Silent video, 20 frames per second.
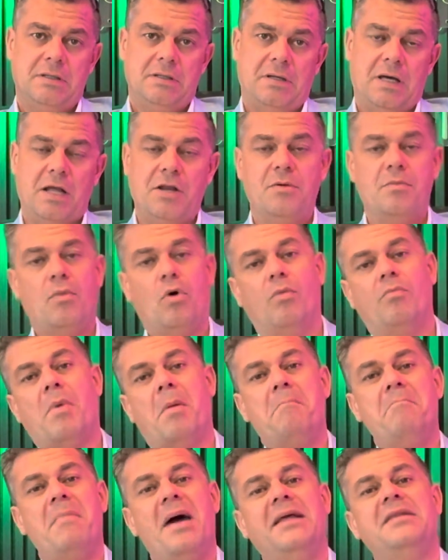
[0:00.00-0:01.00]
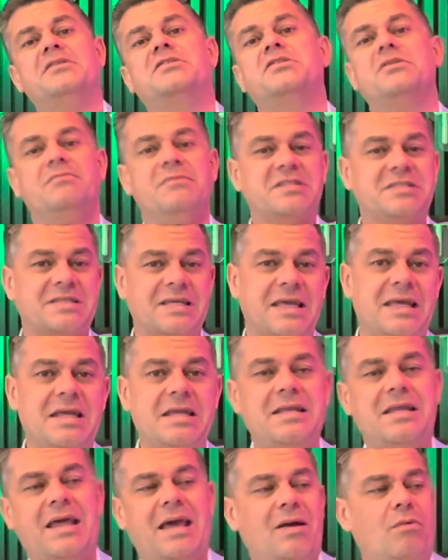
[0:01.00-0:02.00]
And the more momentum that's
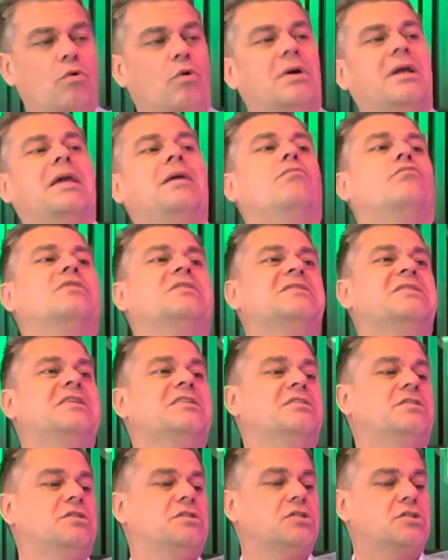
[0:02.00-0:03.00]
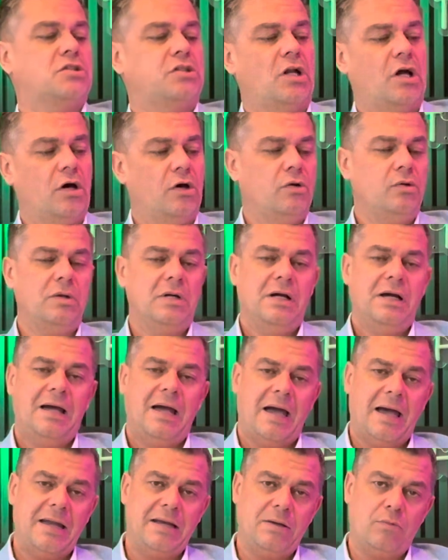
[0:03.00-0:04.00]
in there will keep resistance low,
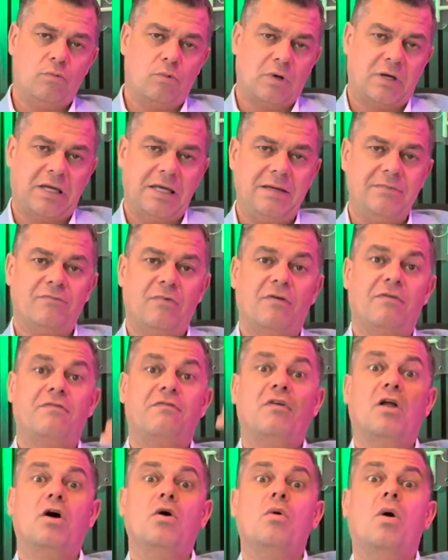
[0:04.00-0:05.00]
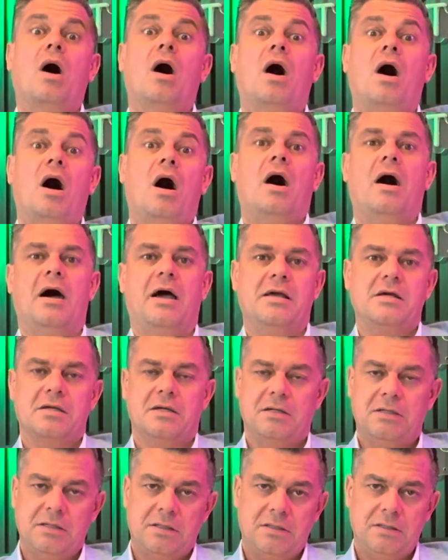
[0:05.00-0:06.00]
and it will keep the flow high,
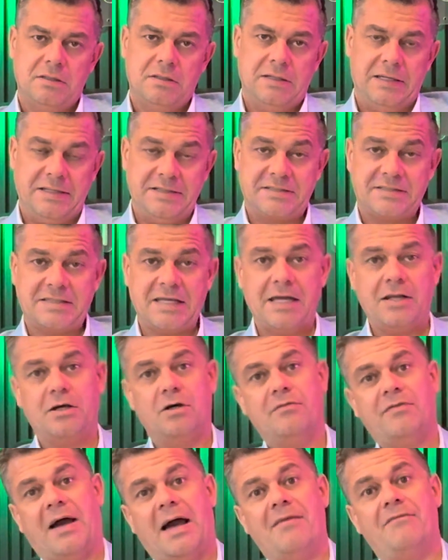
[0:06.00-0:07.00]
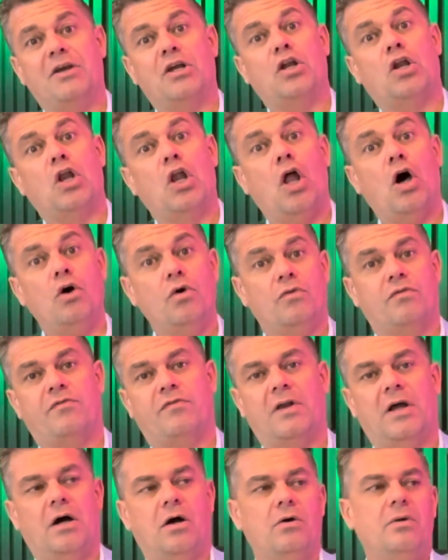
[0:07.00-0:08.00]
instead of having low
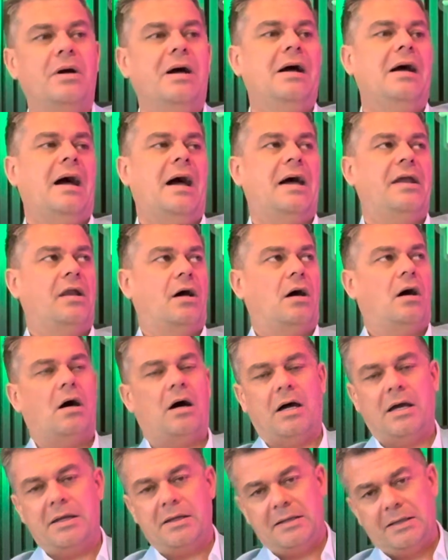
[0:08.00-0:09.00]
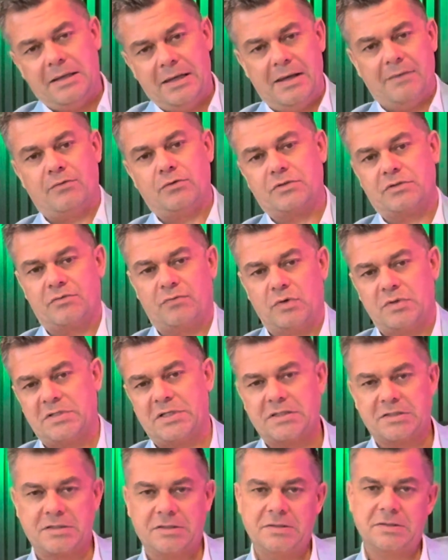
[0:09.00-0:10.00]
flow and high levels of
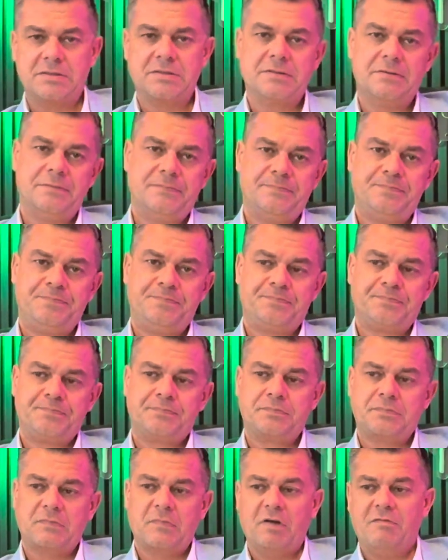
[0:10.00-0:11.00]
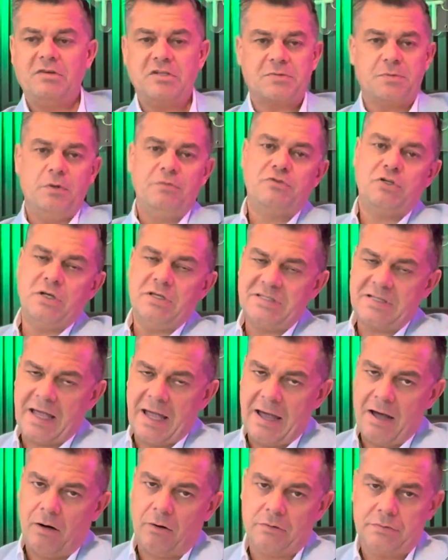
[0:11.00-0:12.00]
resistance. This moves you into
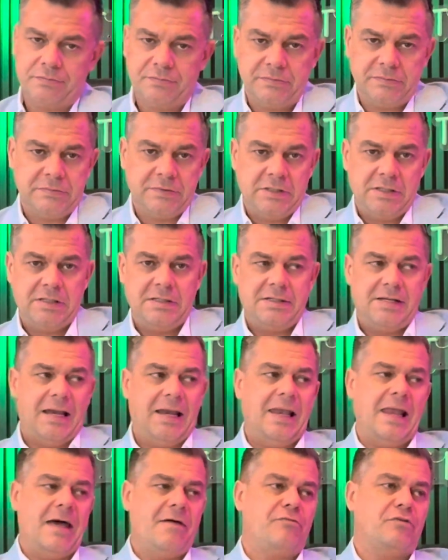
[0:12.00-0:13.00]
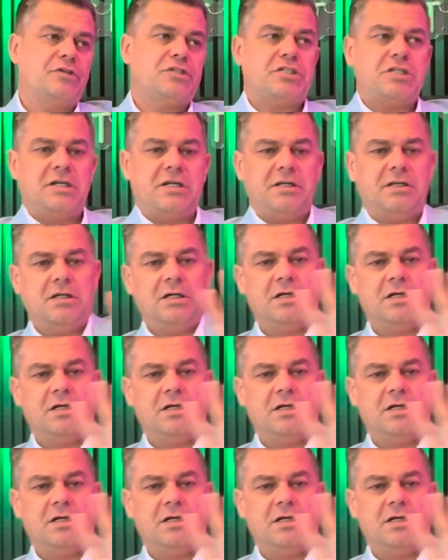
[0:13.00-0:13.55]
L, leveraging